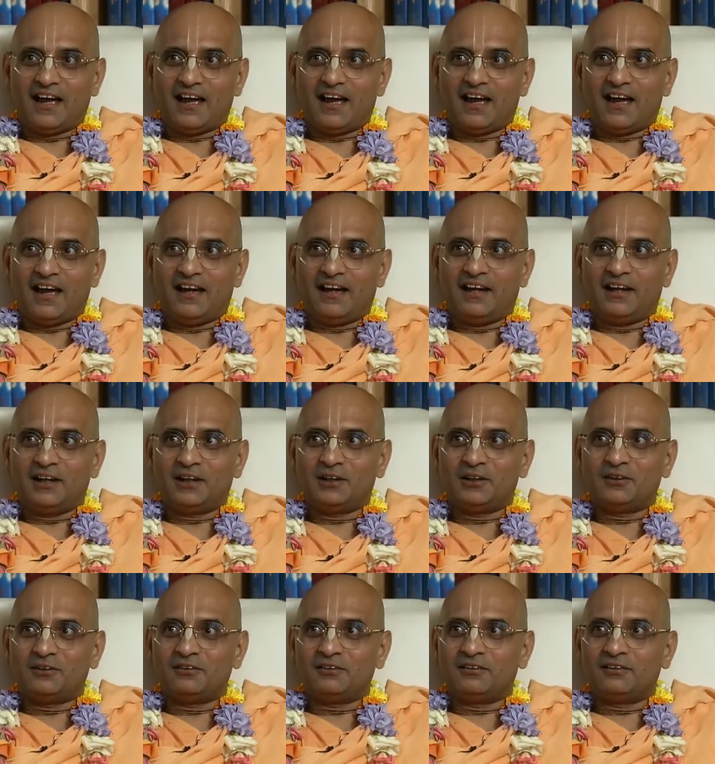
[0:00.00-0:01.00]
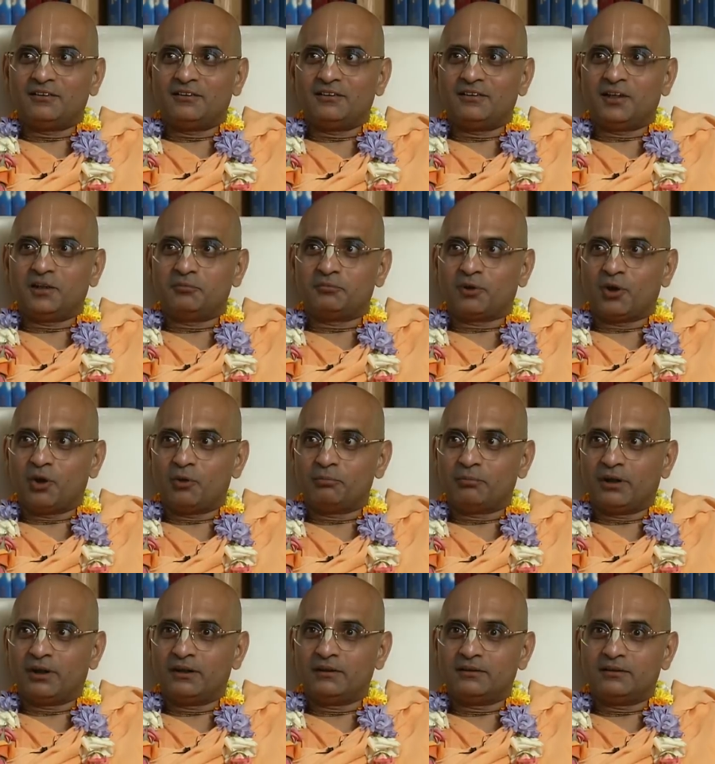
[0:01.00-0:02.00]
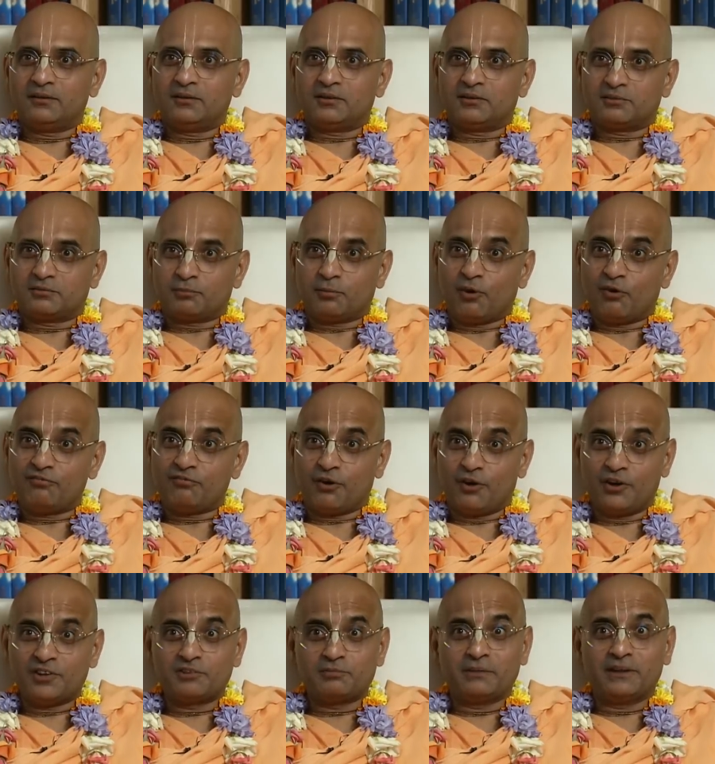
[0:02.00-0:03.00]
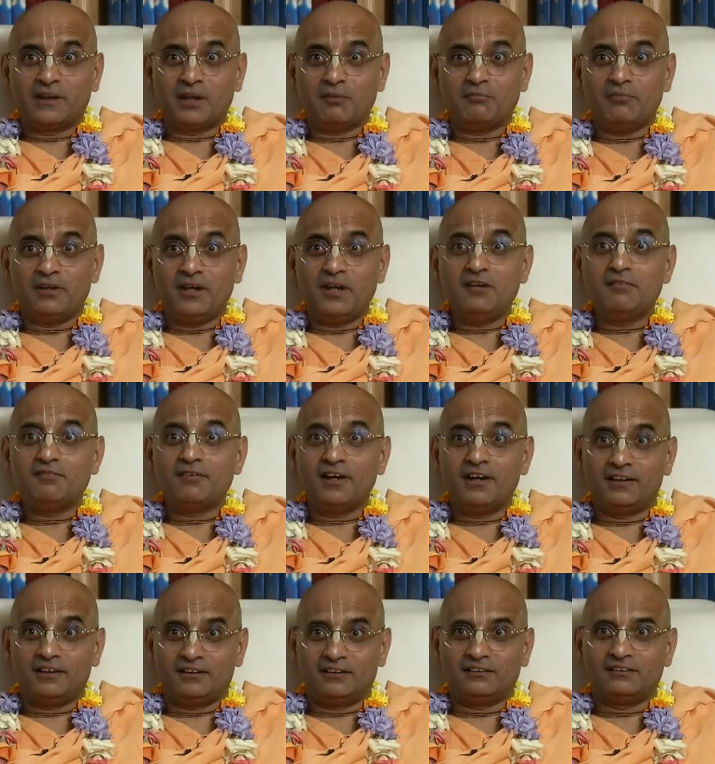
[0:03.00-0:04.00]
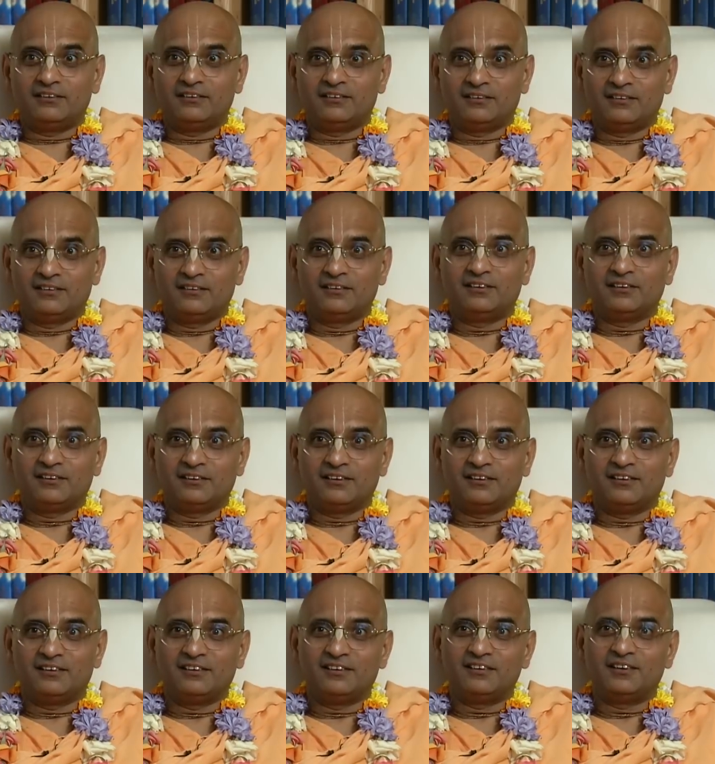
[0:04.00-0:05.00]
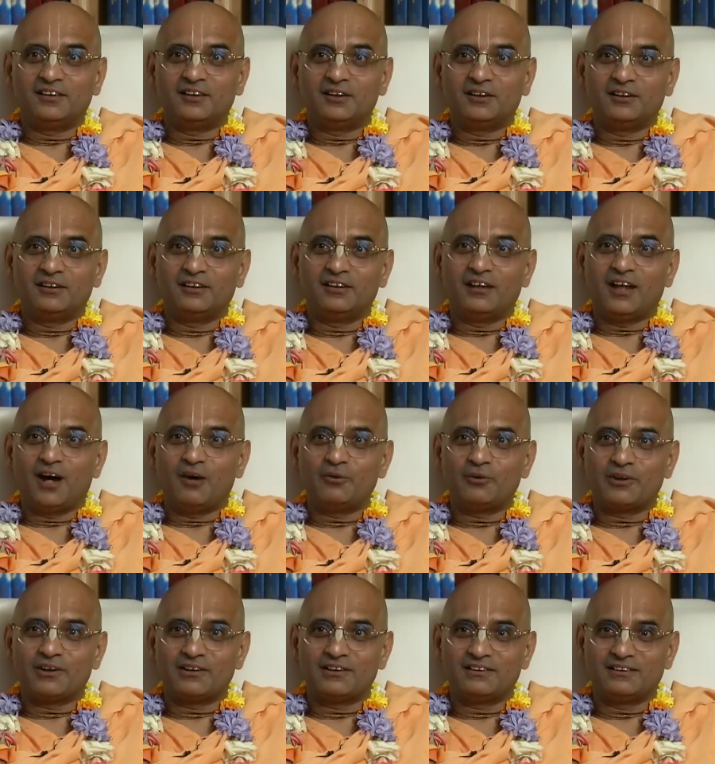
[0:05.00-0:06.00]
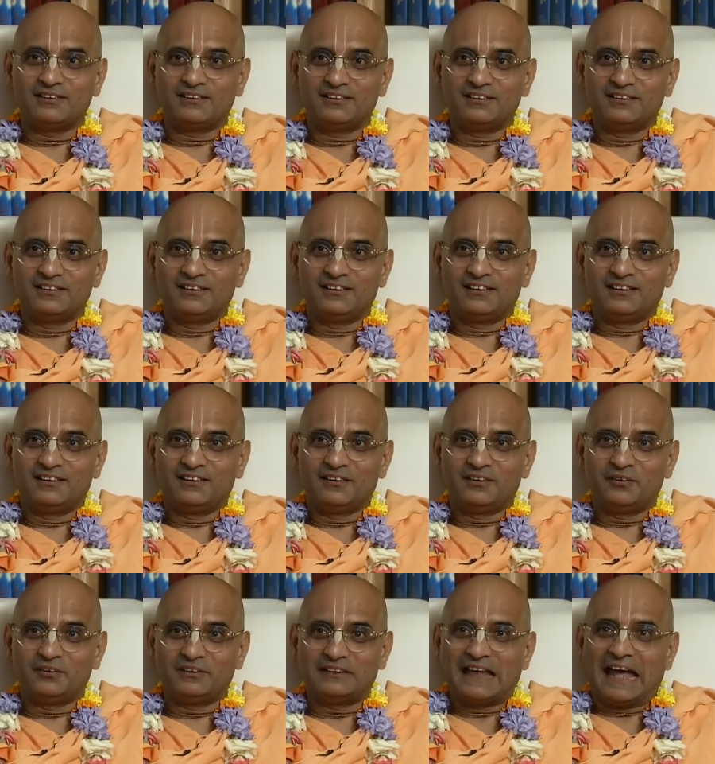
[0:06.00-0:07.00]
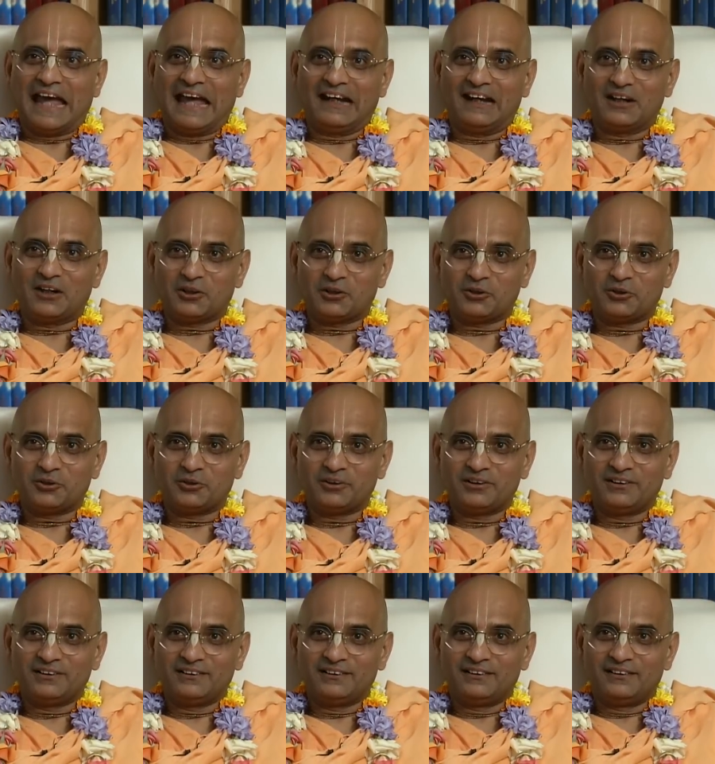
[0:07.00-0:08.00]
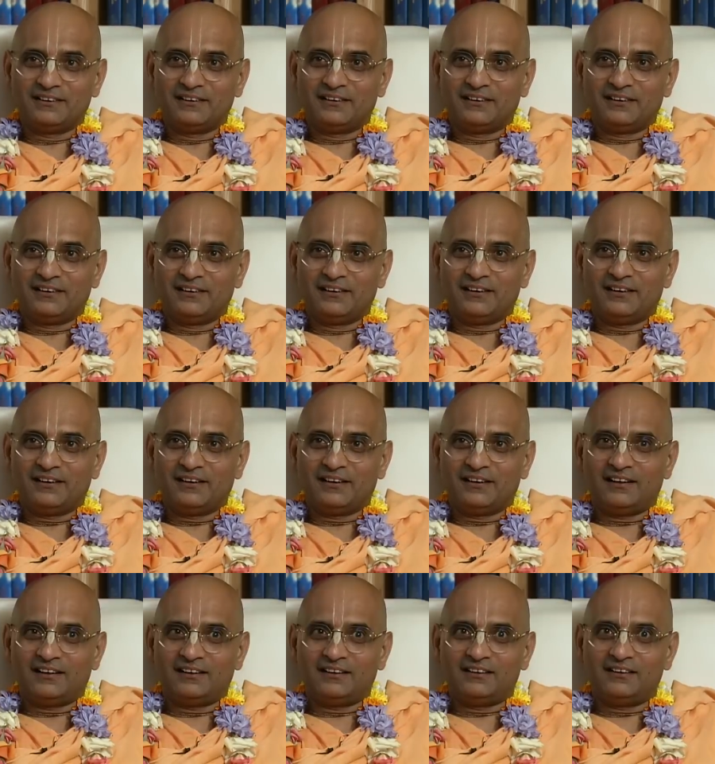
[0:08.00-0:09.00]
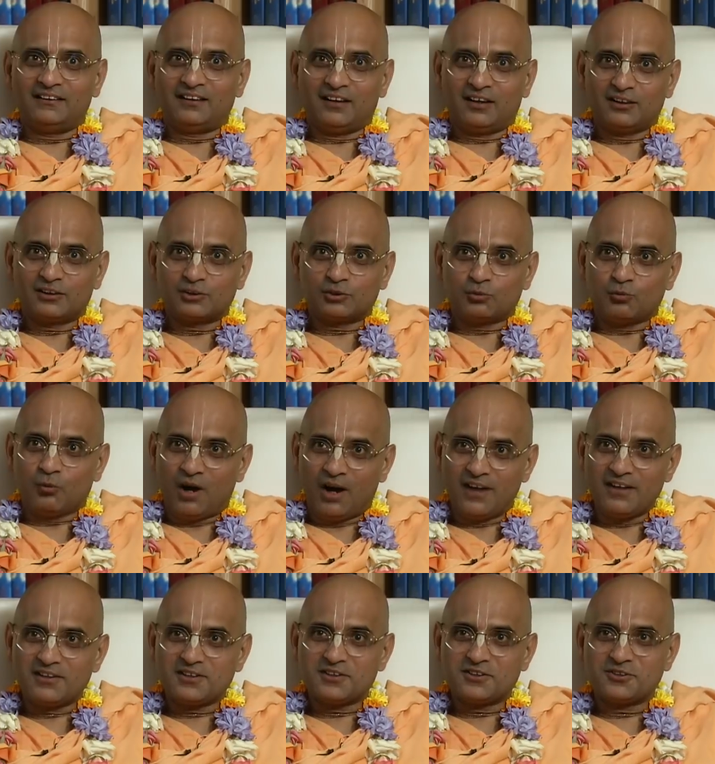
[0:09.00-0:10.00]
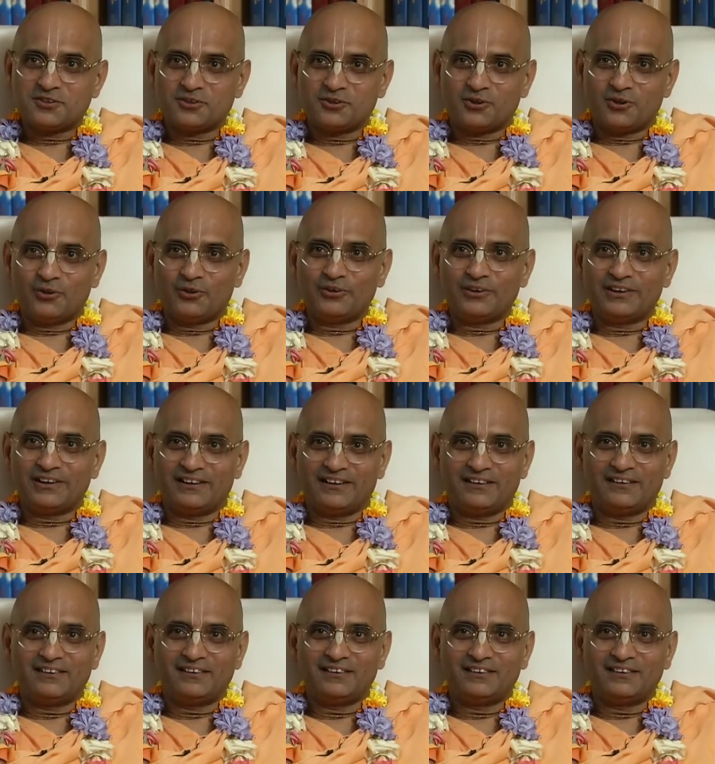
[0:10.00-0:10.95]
And then Prabhupada's voice became even louder with anger. And he asked, why did you go there?